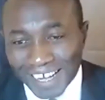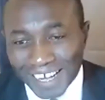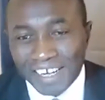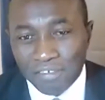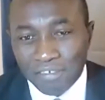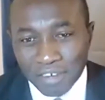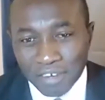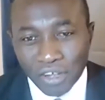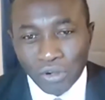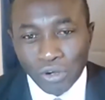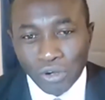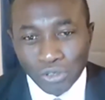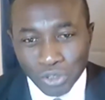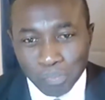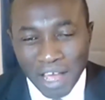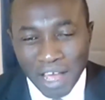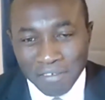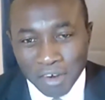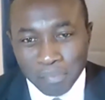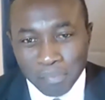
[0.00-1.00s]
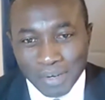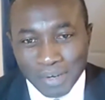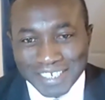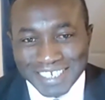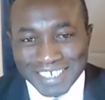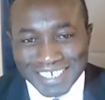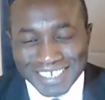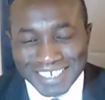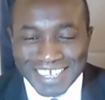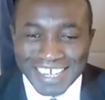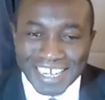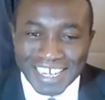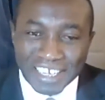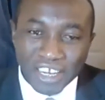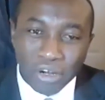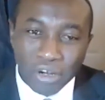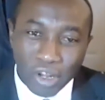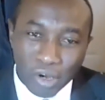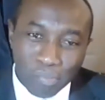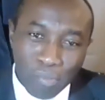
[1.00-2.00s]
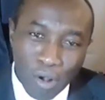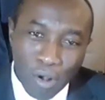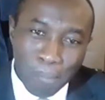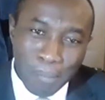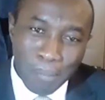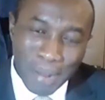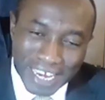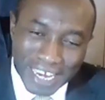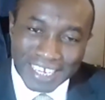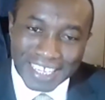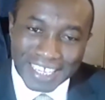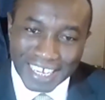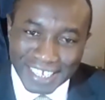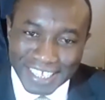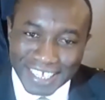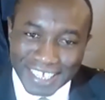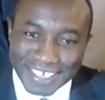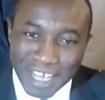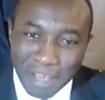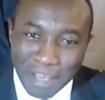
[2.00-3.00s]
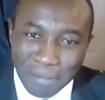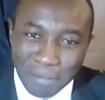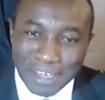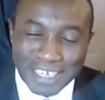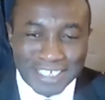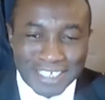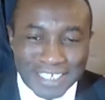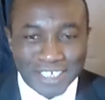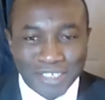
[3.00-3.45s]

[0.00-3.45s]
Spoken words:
if they go to private practice, they get a lot more money than this. I mean,